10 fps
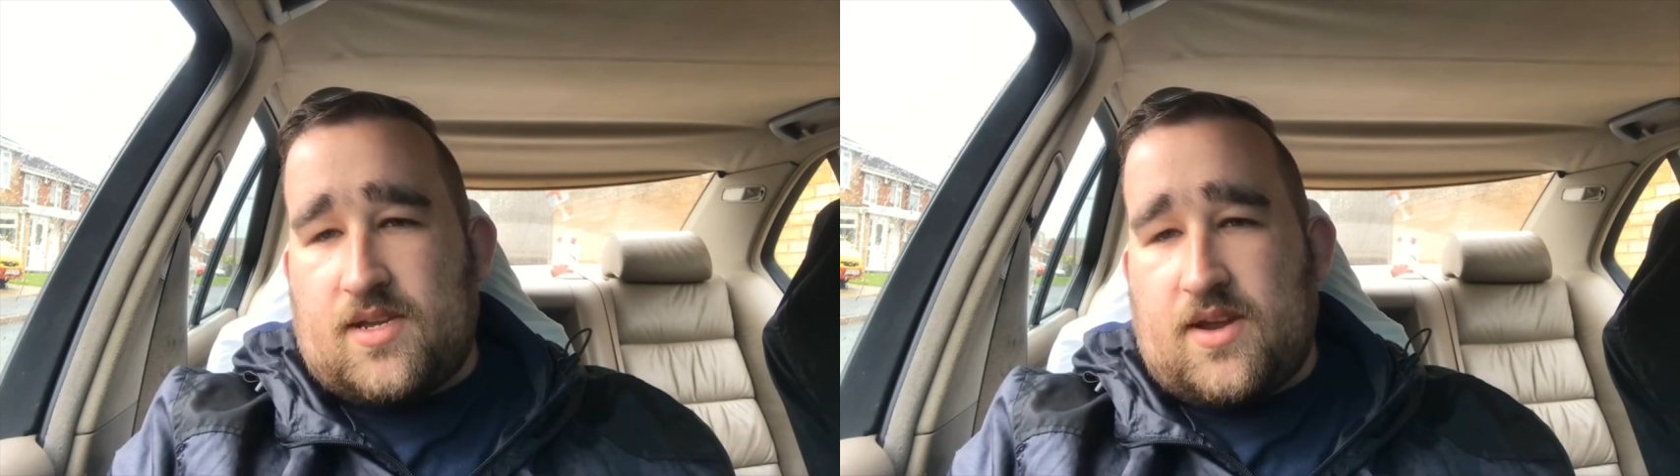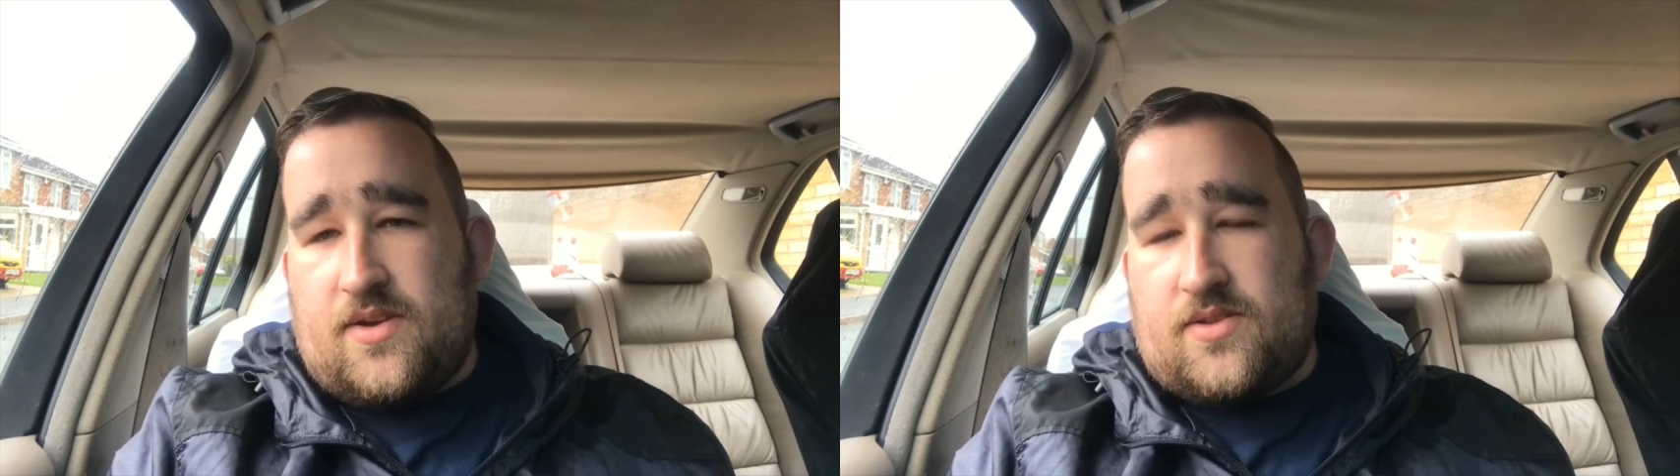
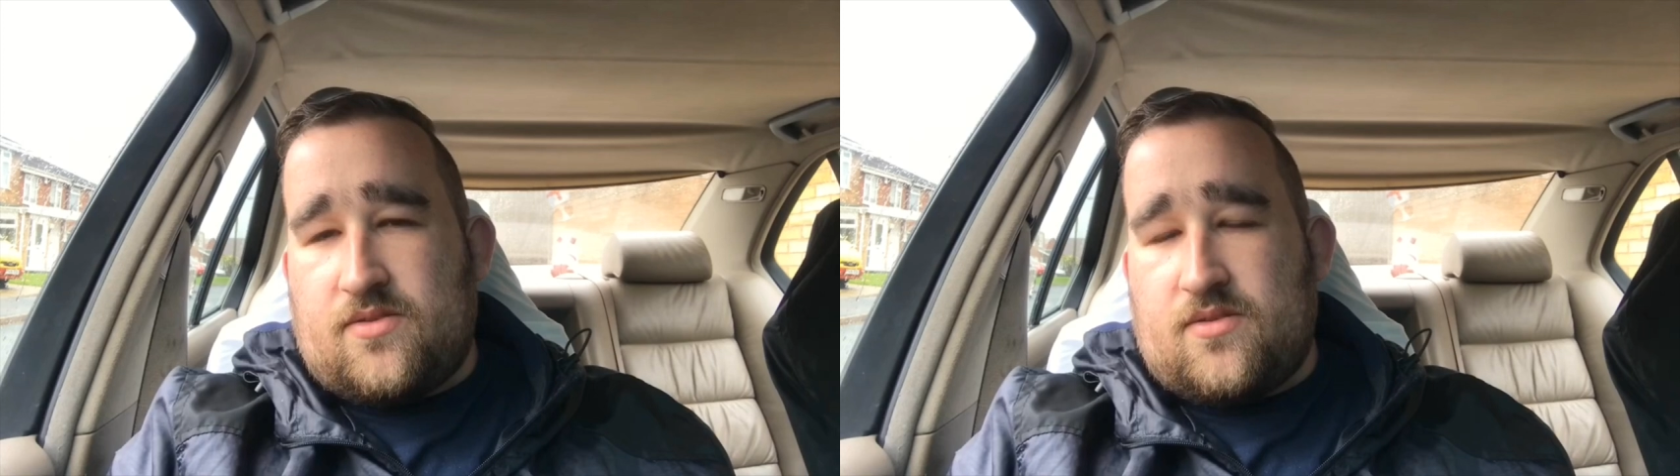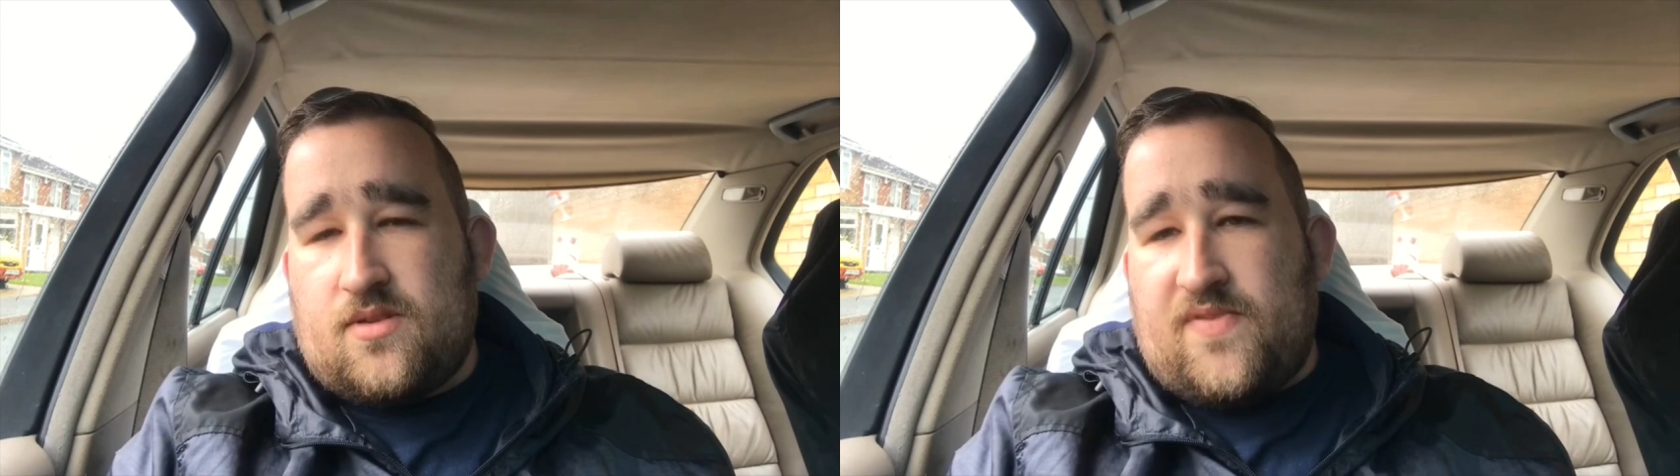and get it
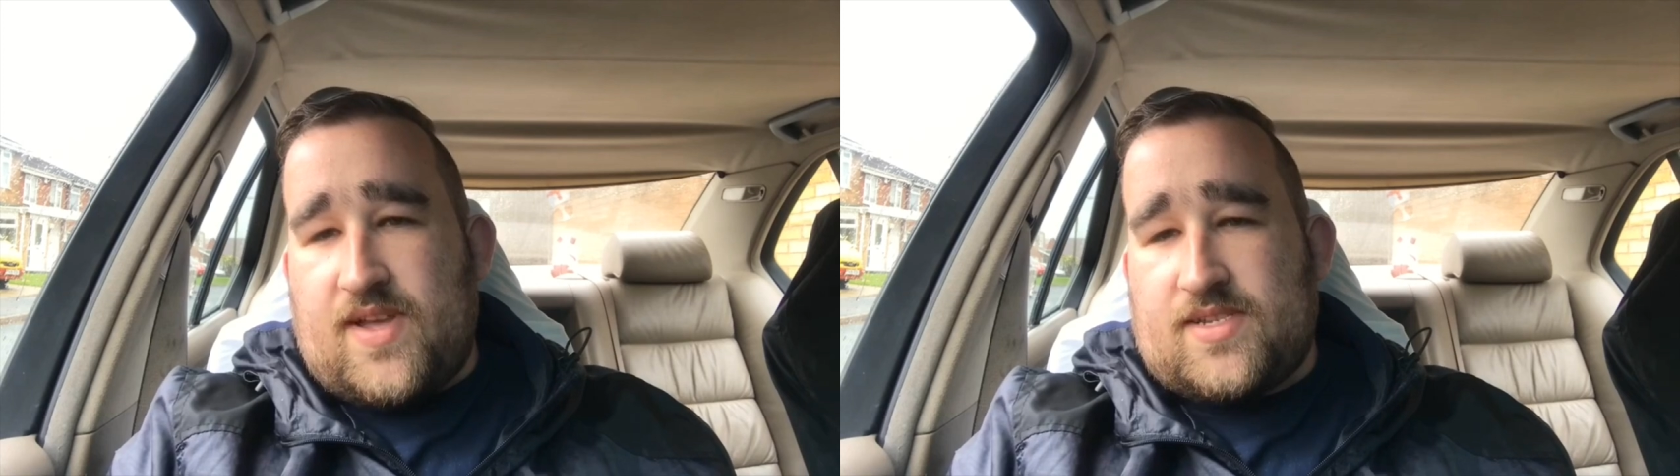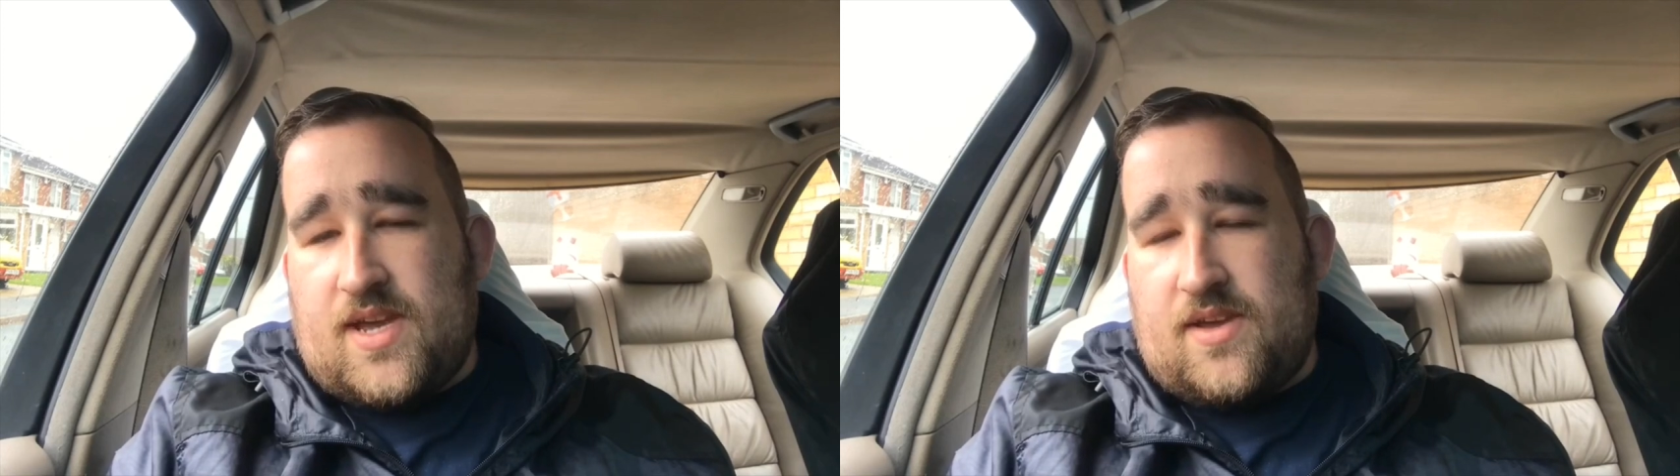done. But
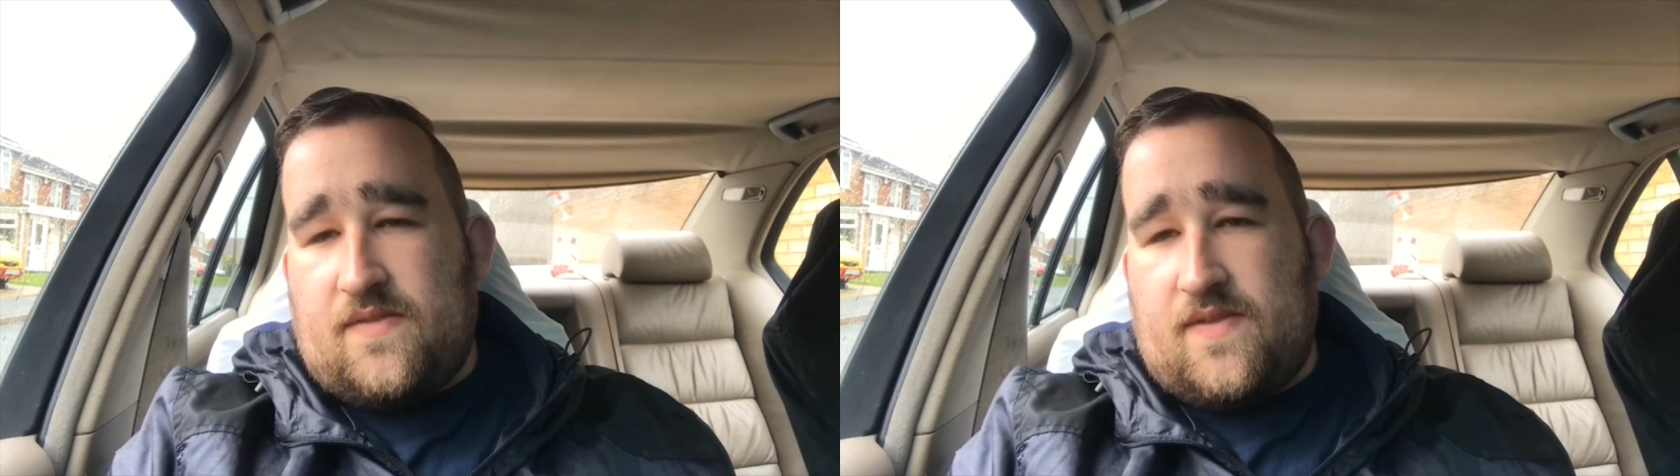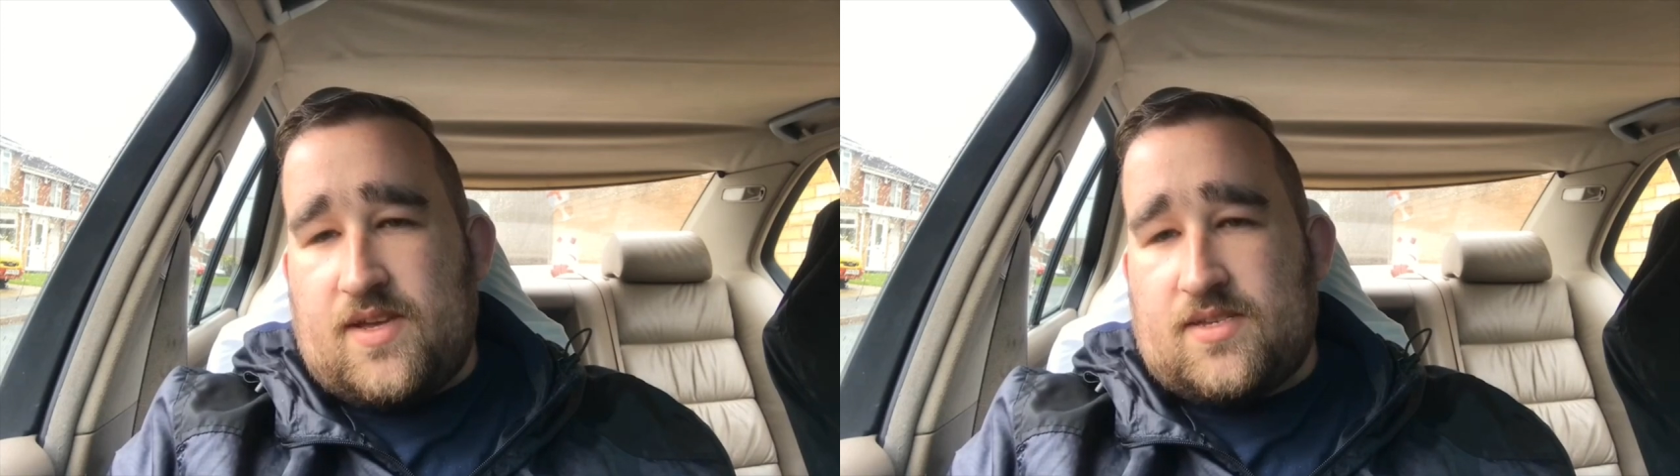that's how you
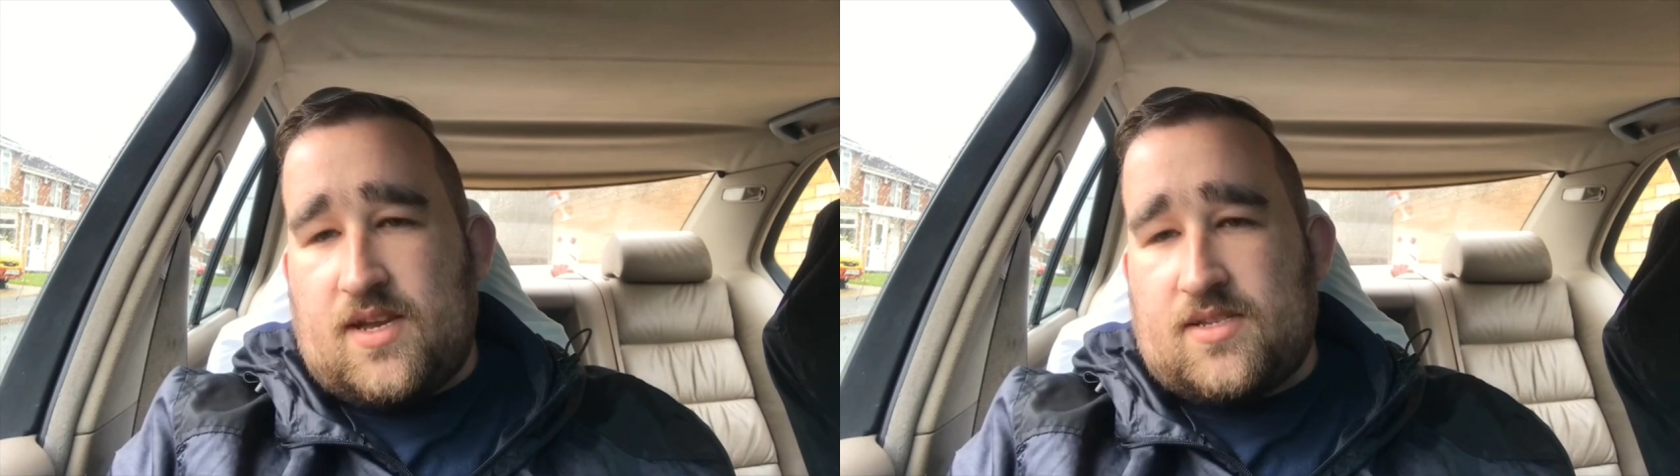fit